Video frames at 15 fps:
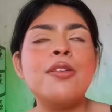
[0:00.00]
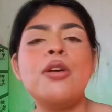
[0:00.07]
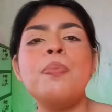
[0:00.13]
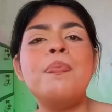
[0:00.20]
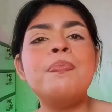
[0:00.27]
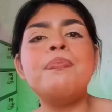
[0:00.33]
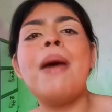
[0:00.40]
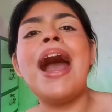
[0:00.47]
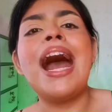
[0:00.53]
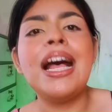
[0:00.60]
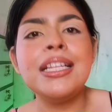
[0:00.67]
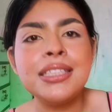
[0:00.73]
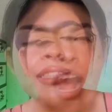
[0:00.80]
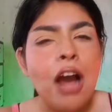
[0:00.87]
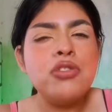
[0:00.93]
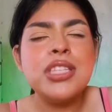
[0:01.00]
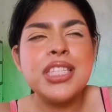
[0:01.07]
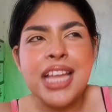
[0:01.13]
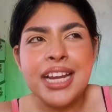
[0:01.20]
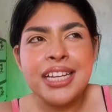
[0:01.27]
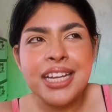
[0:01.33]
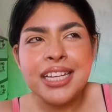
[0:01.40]
know, pass how
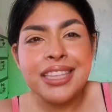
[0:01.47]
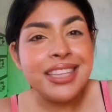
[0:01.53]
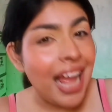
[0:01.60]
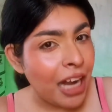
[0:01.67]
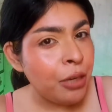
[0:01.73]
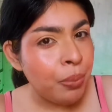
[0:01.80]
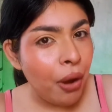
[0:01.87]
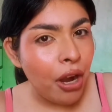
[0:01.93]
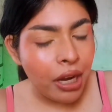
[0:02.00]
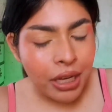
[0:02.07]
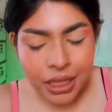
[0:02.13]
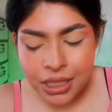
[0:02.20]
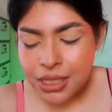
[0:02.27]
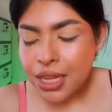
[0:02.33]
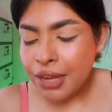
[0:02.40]
scented that product is.